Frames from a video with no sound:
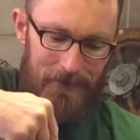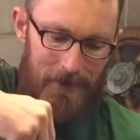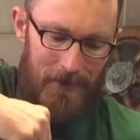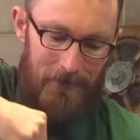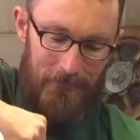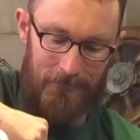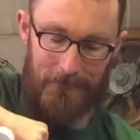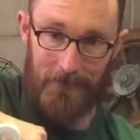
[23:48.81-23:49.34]

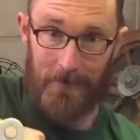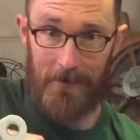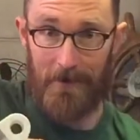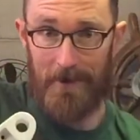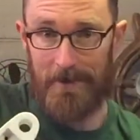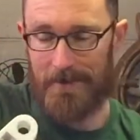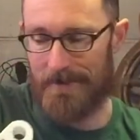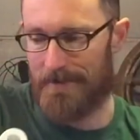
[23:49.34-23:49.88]
Now for
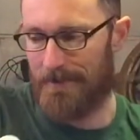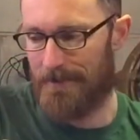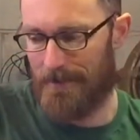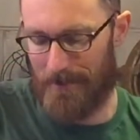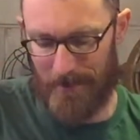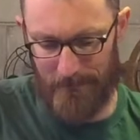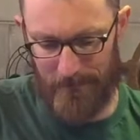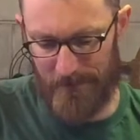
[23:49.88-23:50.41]
grease,
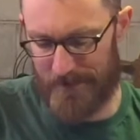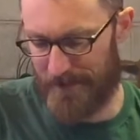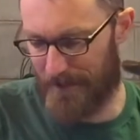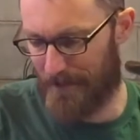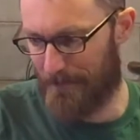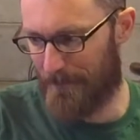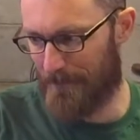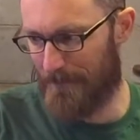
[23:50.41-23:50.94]
I'm using
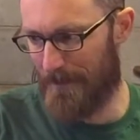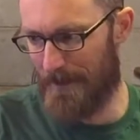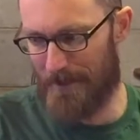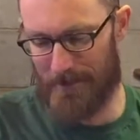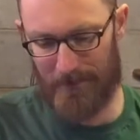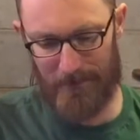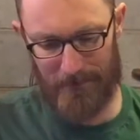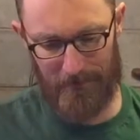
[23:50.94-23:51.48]
a
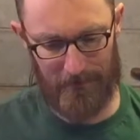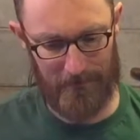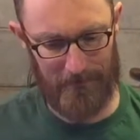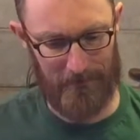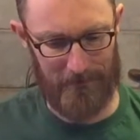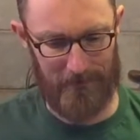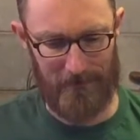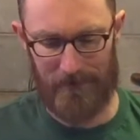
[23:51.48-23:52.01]
marine
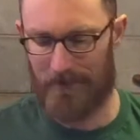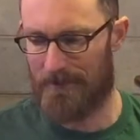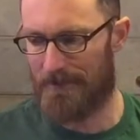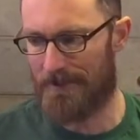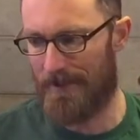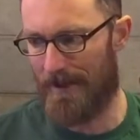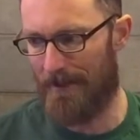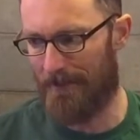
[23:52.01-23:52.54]

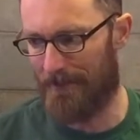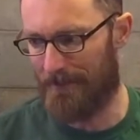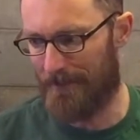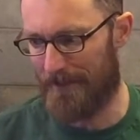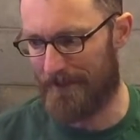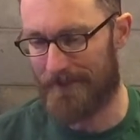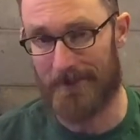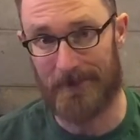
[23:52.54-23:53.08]
style grease.